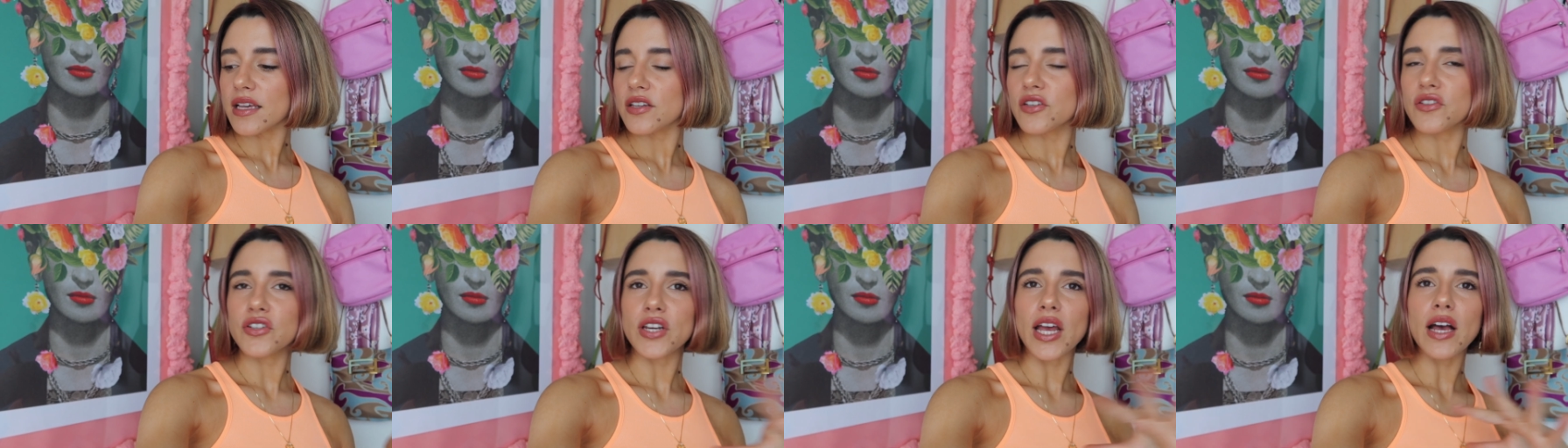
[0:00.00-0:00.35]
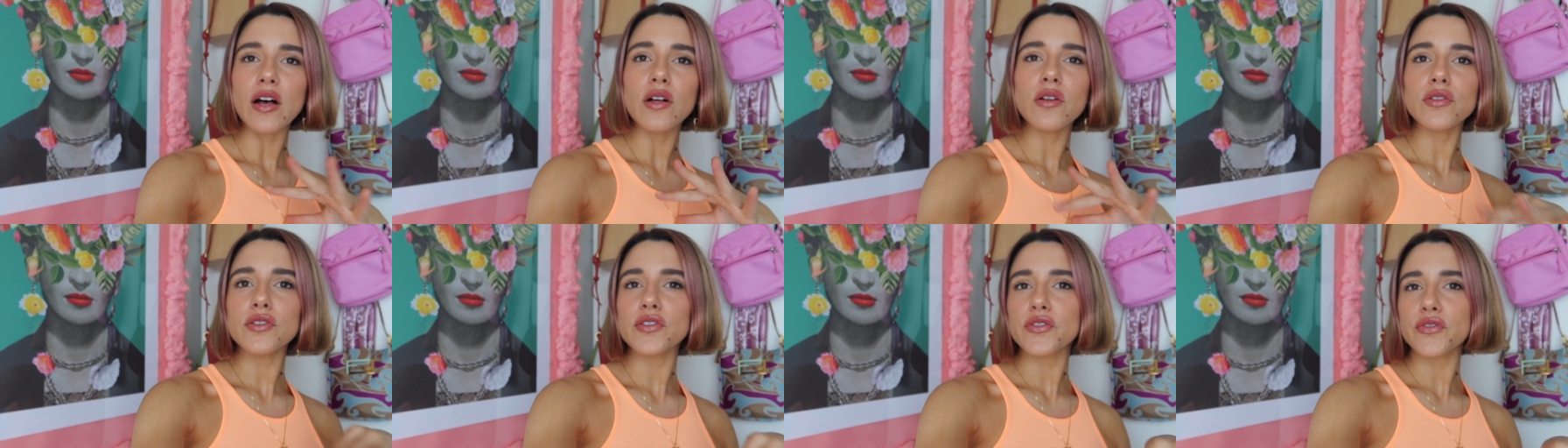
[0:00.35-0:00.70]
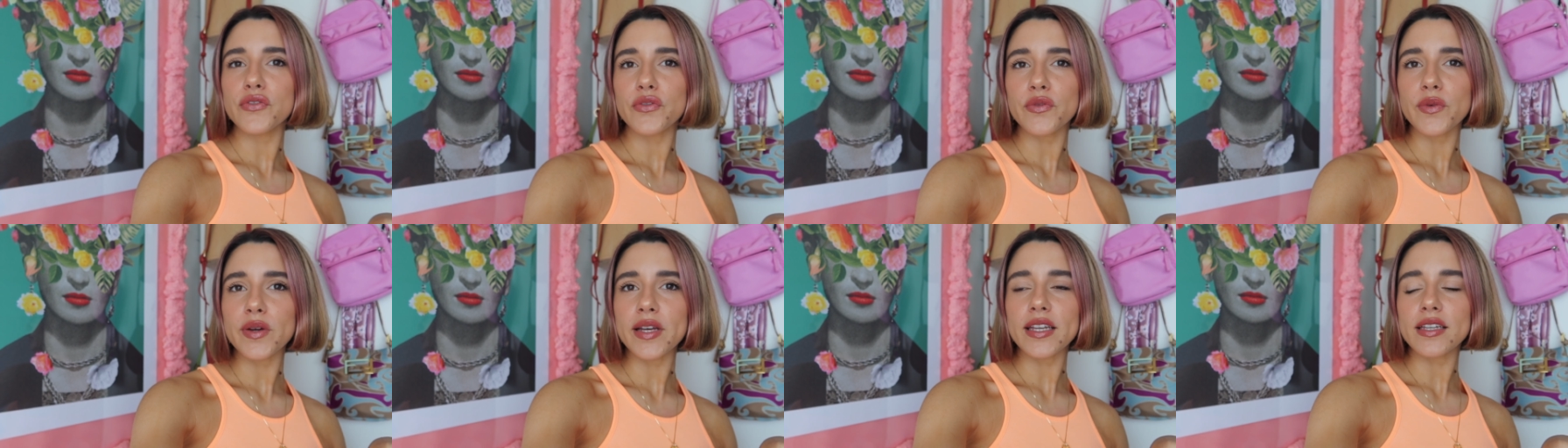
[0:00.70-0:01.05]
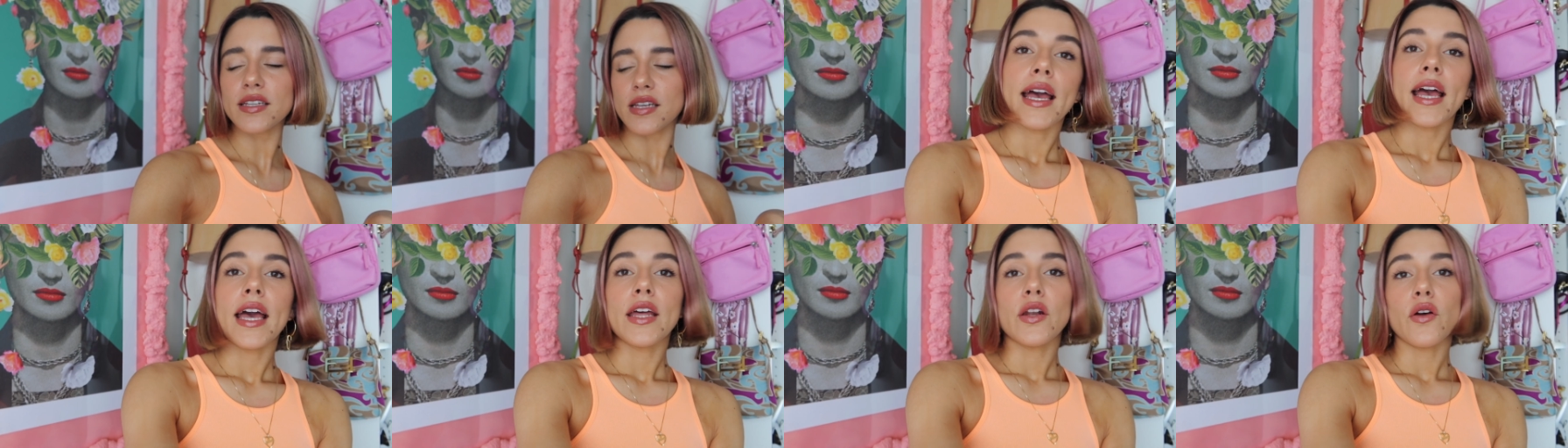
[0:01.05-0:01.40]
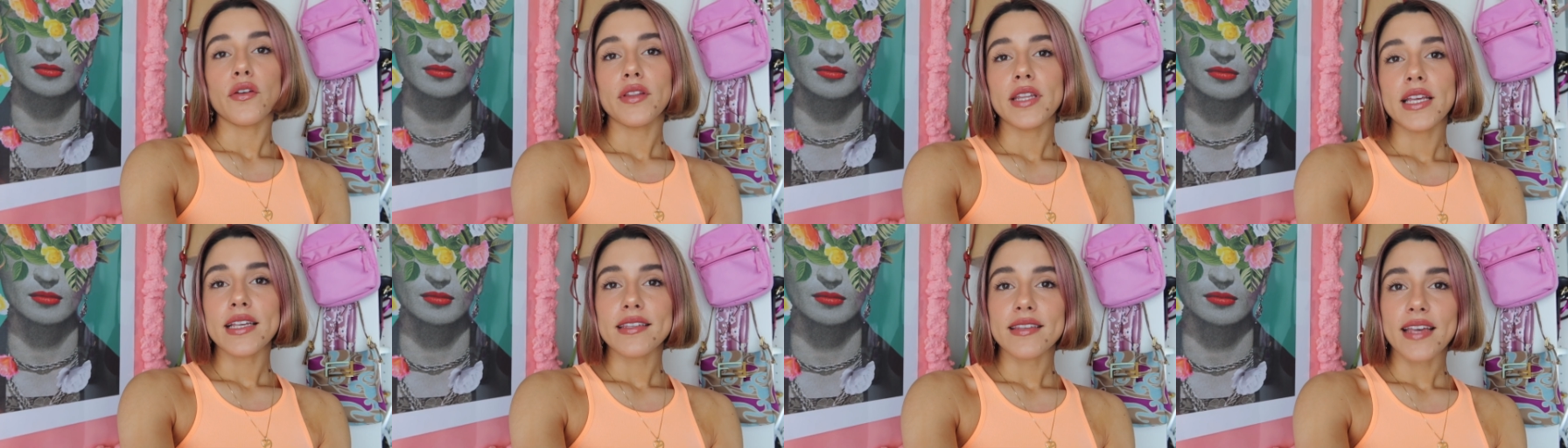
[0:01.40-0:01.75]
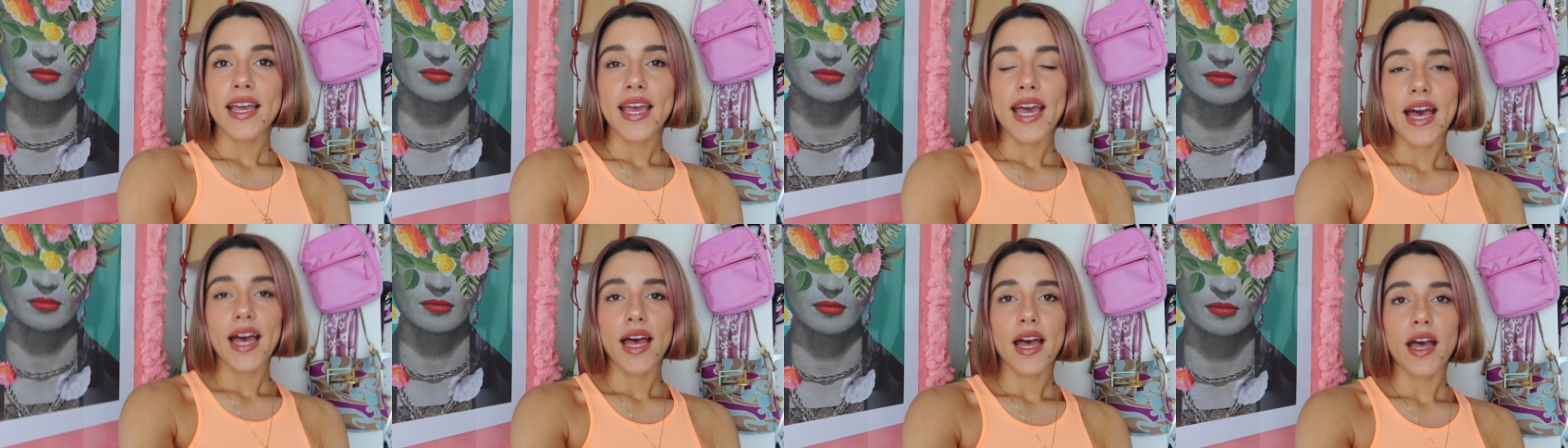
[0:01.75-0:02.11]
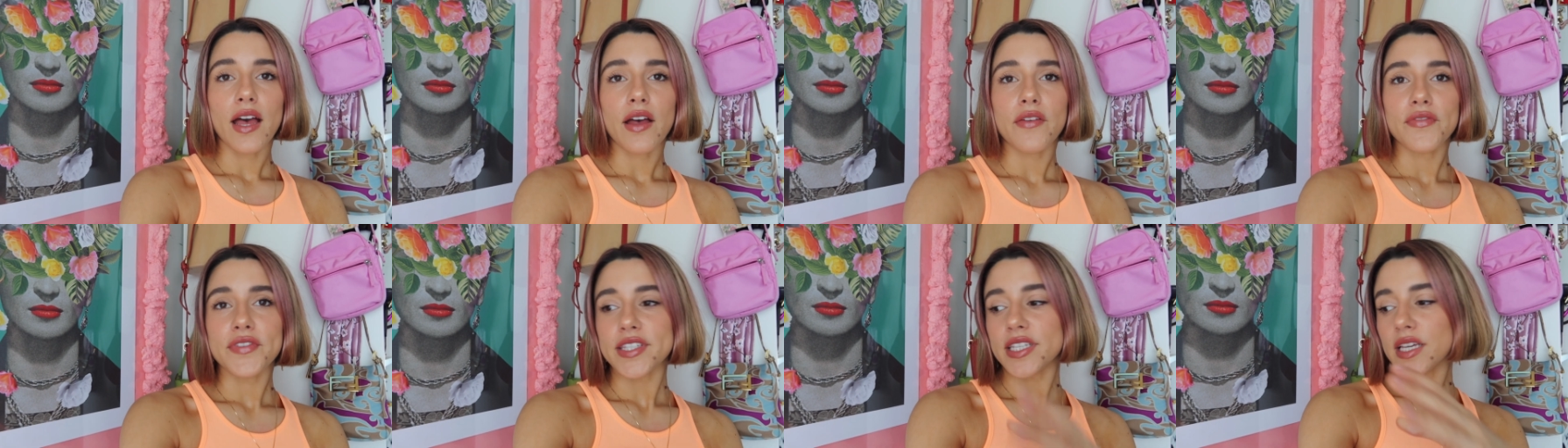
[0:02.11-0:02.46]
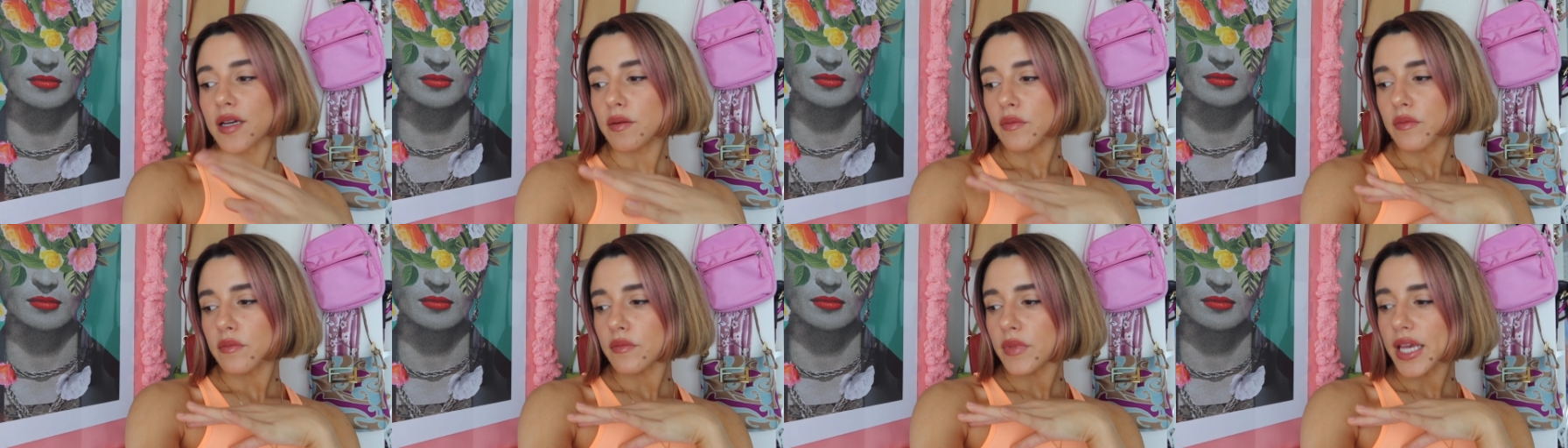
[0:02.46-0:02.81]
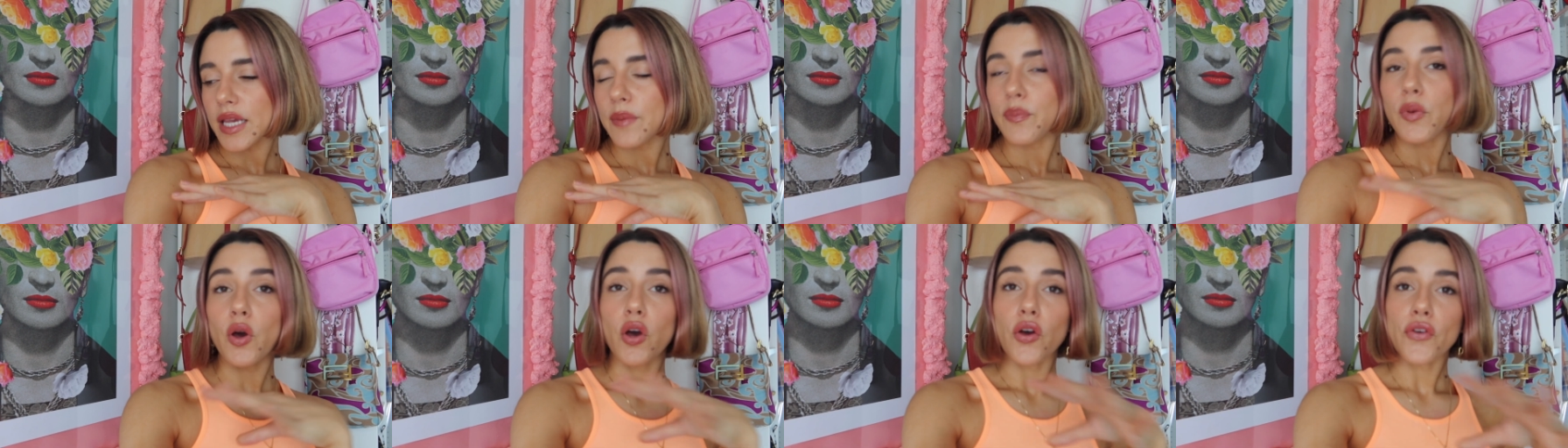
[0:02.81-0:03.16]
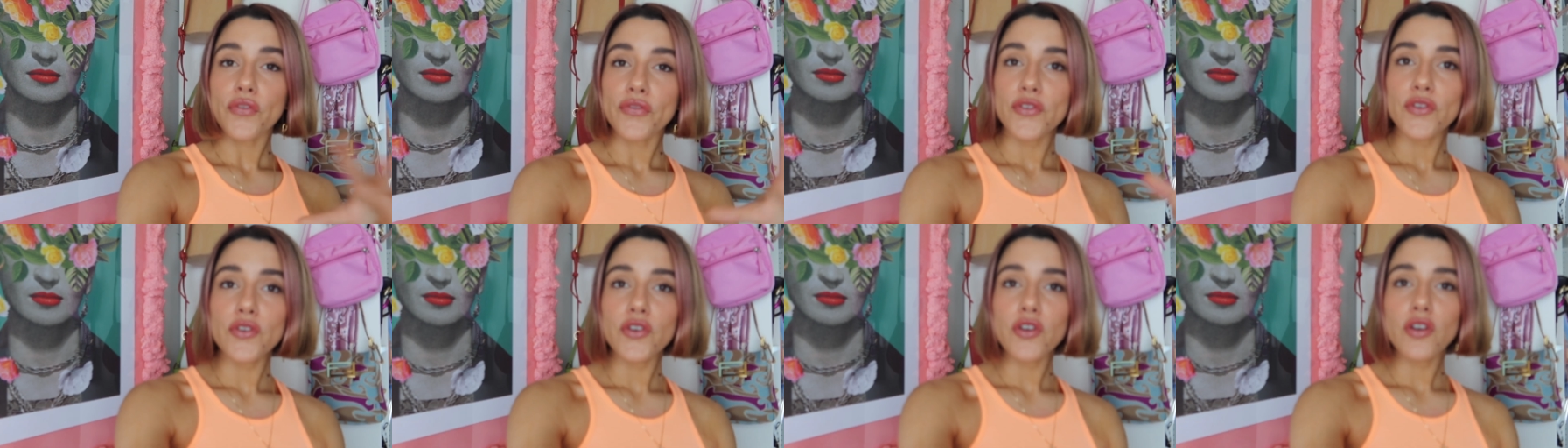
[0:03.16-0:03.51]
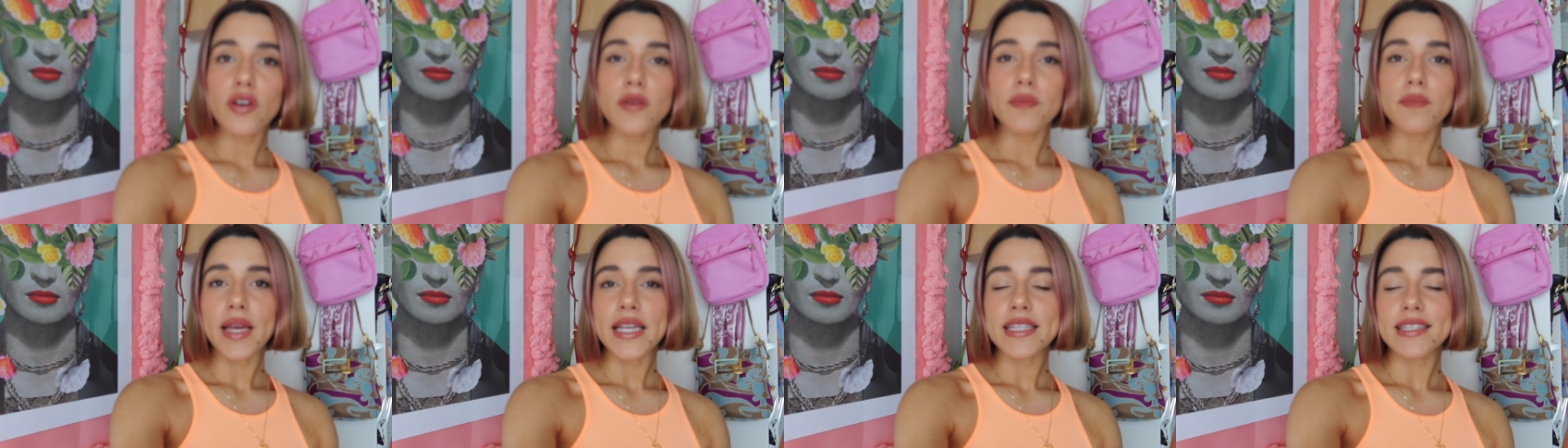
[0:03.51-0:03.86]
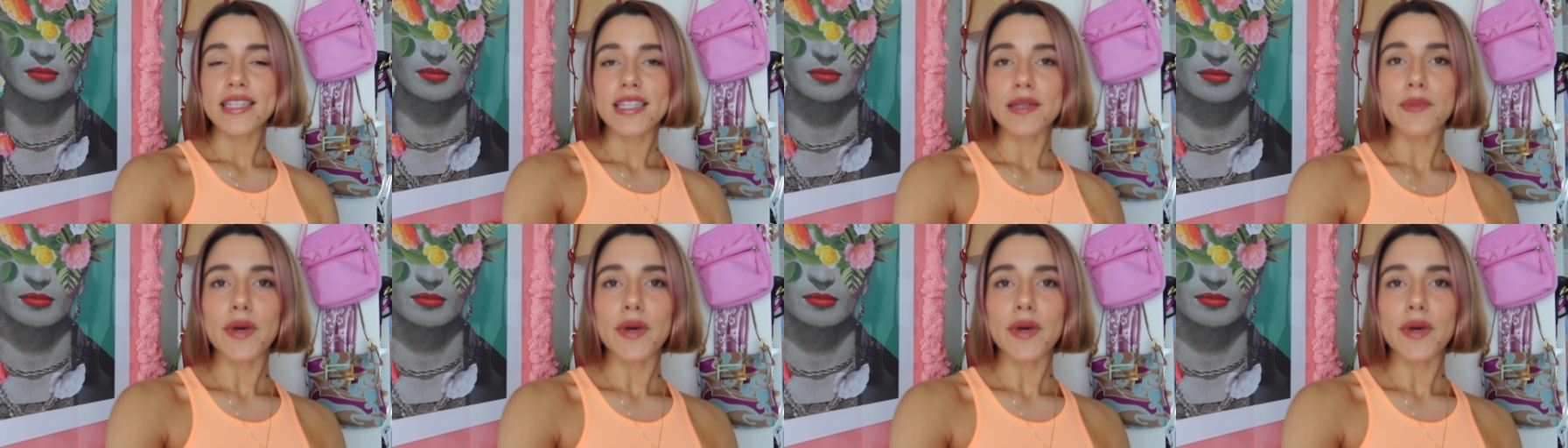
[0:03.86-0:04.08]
shells through it. And on this I have some like perfume, Mason